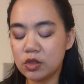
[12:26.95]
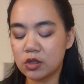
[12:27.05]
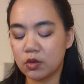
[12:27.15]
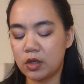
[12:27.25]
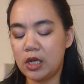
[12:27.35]

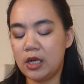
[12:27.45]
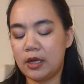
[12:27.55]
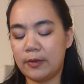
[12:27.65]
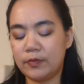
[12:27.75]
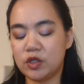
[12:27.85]
So
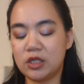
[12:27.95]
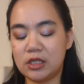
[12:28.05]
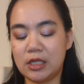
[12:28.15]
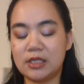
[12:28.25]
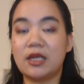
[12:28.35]
so
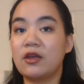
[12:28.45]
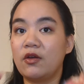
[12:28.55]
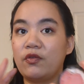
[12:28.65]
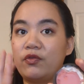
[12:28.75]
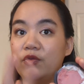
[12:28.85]
this is like
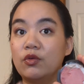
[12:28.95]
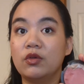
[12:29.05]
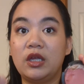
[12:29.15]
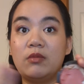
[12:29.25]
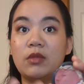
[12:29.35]
a
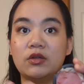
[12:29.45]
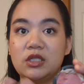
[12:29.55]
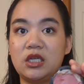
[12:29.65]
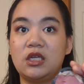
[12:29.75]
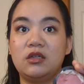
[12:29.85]
fully
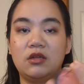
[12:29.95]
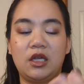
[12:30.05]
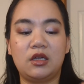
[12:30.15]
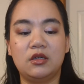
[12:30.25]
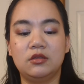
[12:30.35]
melted
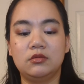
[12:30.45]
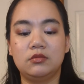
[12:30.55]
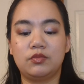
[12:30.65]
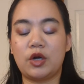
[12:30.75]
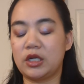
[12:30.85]
like
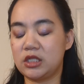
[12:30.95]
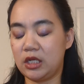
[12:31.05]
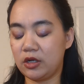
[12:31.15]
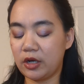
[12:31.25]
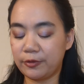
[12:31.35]
product
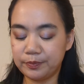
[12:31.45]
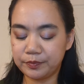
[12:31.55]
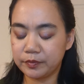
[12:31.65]
in here now.